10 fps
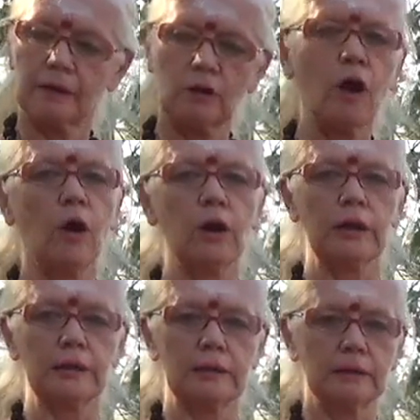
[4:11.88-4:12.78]

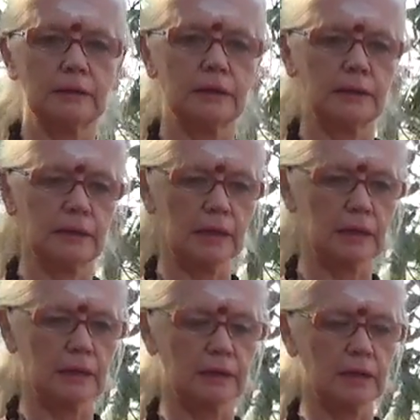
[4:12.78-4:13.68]
calling, the
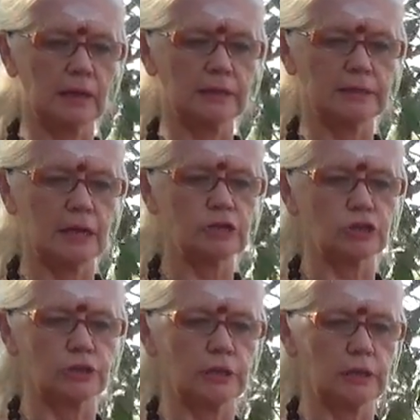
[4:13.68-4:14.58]
inner
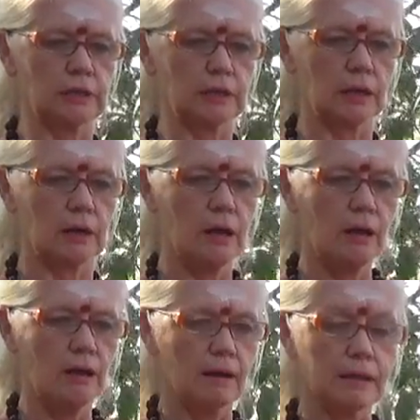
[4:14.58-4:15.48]
realization, the inner
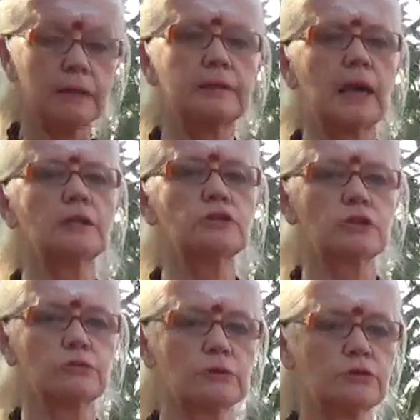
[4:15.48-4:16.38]

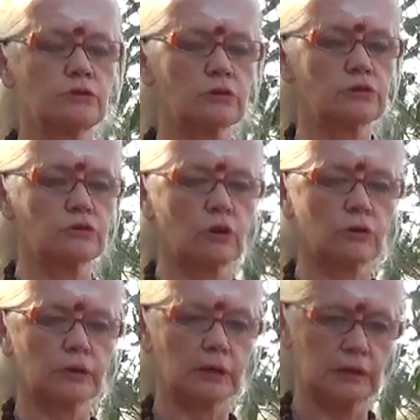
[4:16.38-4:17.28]
intention was so
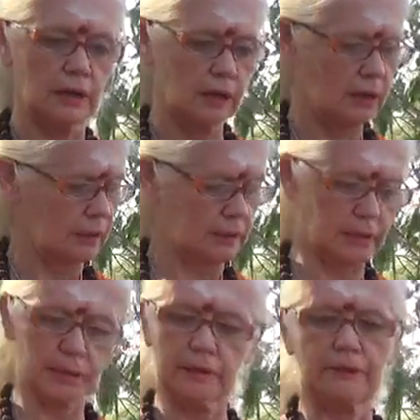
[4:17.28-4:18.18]
strong that
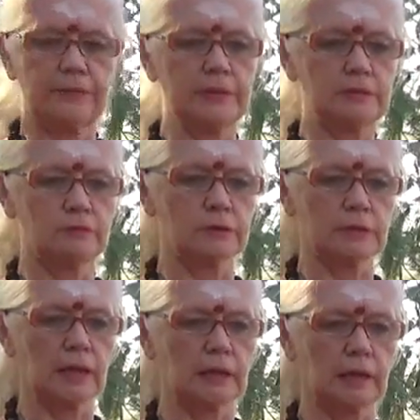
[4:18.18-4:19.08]
this was
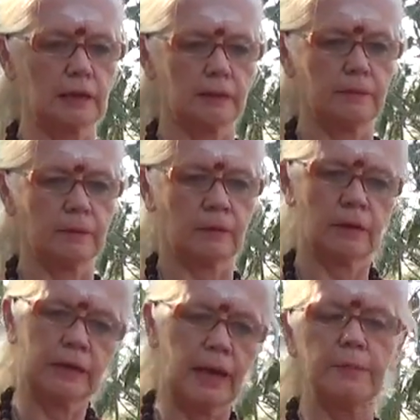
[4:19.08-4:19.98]
like
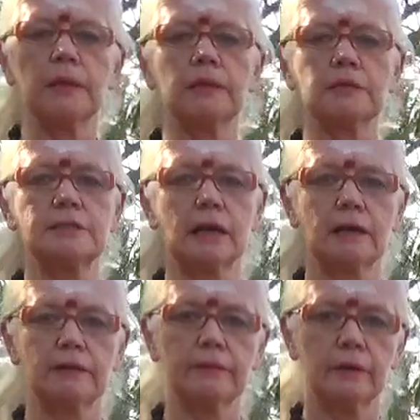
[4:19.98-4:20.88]
came in the
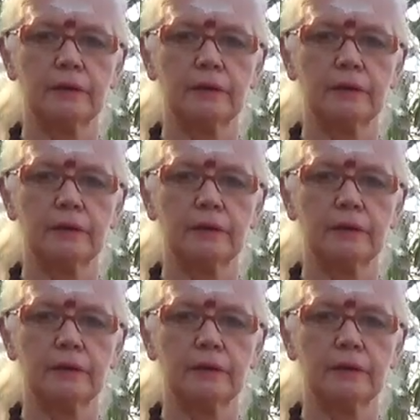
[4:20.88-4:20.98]
second